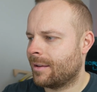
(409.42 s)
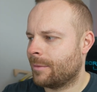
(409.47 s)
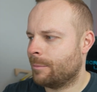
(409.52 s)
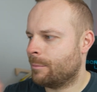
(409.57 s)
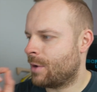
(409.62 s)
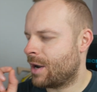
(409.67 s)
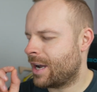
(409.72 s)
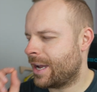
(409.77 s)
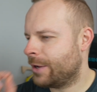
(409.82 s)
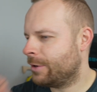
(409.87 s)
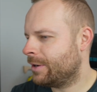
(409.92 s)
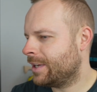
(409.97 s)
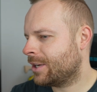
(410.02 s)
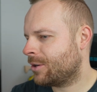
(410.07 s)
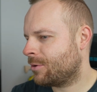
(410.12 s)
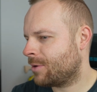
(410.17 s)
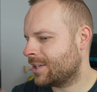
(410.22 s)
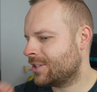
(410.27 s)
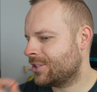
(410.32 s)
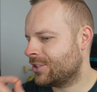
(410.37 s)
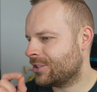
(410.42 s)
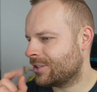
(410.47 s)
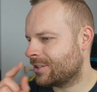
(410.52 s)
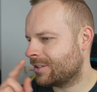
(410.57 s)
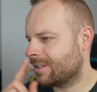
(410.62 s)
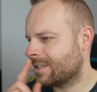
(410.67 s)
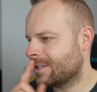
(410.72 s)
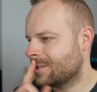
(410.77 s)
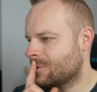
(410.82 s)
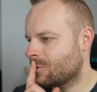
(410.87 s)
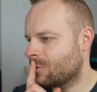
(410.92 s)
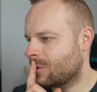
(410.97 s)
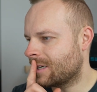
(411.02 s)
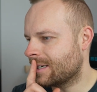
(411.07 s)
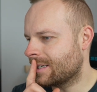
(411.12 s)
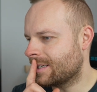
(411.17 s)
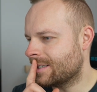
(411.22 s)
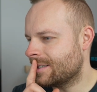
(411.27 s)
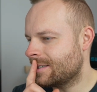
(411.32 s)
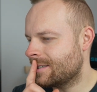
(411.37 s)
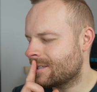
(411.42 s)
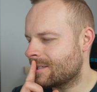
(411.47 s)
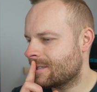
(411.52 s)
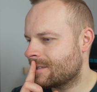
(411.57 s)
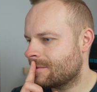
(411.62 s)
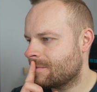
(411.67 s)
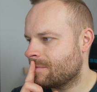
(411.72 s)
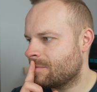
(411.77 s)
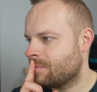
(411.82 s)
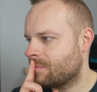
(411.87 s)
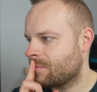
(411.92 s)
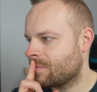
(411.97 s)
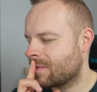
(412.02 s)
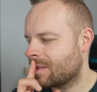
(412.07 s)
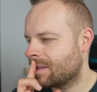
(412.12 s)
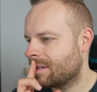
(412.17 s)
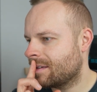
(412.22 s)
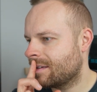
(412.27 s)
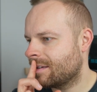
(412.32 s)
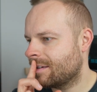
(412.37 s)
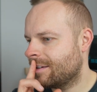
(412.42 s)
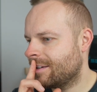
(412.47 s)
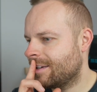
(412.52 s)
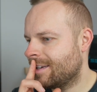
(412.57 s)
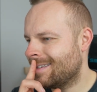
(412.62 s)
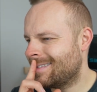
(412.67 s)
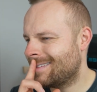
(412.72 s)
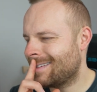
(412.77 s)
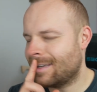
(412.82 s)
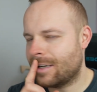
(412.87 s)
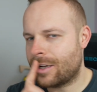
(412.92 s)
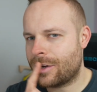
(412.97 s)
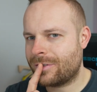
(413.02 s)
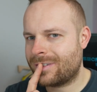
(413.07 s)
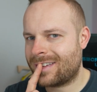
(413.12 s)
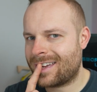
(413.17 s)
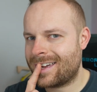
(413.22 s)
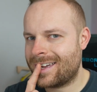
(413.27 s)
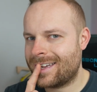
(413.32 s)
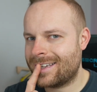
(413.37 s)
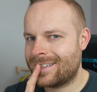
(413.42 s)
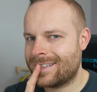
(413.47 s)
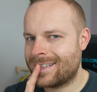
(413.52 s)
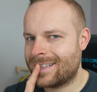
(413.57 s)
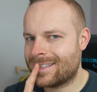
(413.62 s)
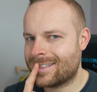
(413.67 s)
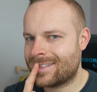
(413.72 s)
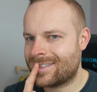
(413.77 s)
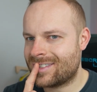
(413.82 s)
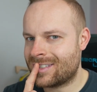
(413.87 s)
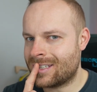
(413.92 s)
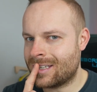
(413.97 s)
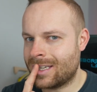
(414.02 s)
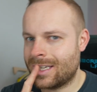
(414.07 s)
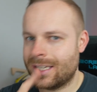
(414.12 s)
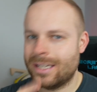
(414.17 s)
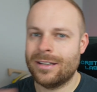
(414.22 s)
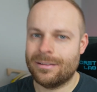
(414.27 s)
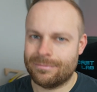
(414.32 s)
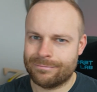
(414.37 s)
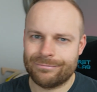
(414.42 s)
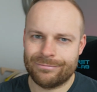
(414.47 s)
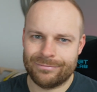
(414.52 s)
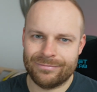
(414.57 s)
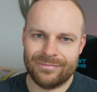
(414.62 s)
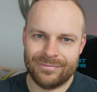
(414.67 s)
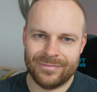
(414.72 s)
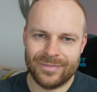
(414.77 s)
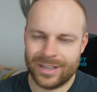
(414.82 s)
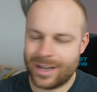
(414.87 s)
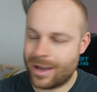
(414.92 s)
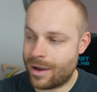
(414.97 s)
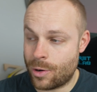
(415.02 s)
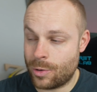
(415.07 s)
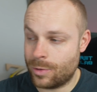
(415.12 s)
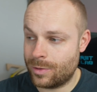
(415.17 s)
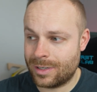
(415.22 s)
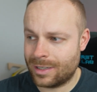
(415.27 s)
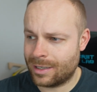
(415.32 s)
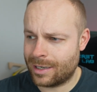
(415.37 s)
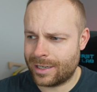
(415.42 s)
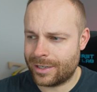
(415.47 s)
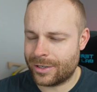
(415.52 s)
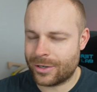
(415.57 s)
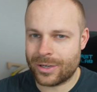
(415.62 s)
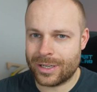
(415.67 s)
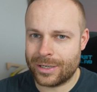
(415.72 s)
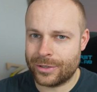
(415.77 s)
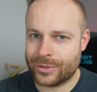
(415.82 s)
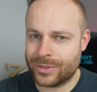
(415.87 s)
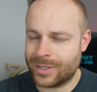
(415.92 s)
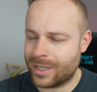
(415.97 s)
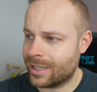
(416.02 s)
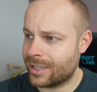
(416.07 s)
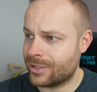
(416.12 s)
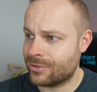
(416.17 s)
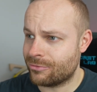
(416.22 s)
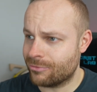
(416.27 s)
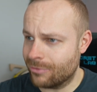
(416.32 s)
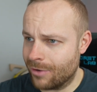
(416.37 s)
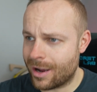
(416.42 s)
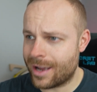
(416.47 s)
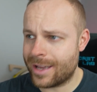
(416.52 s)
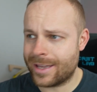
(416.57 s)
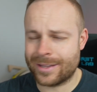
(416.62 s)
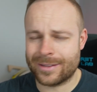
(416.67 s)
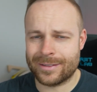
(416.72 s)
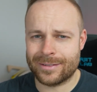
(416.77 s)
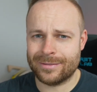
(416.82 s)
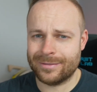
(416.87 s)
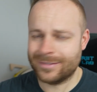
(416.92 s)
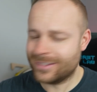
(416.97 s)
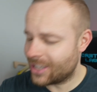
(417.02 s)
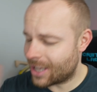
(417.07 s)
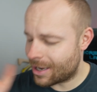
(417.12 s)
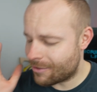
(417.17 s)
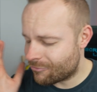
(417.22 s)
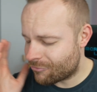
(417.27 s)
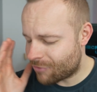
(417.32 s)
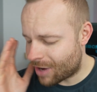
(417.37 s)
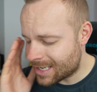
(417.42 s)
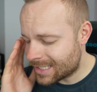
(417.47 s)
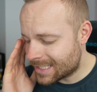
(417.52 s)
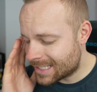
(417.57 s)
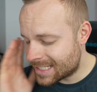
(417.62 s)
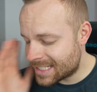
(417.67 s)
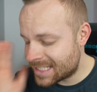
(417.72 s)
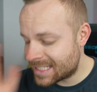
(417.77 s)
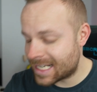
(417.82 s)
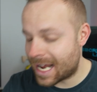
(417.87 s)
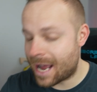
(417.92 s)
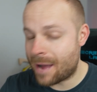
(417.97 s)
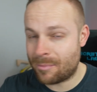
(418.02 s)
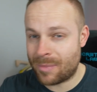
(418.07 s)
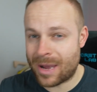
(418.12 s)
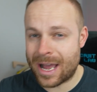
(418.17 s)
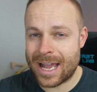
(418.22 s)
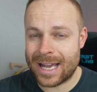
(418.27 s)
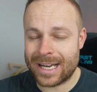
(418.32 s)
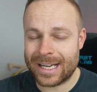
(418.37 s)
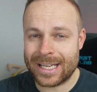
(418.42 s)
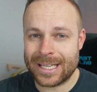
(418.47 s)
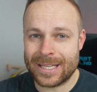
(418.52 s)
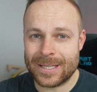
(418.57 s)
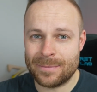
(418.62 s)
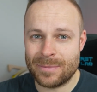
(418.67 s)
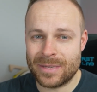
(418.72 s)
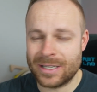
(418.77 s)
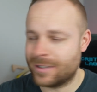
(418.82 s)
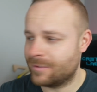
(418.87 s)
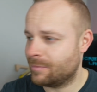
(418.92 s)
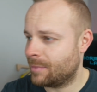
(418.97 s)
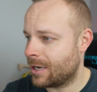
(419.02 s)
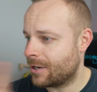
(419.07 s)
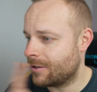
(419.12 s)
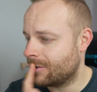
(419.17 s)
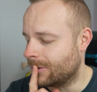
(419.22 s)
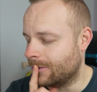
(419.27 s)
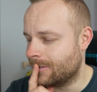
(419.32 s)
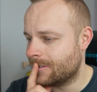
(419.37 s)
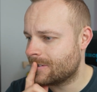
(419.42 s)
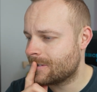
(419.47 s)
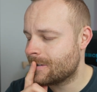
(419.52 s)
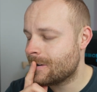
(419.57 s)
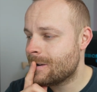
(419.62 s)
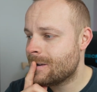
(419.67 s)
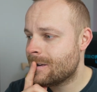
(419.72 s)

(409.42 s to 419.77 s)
My only question on this one is it located near the sea? No, clearly not. It looks like it's right slap bang in the middle of Poland.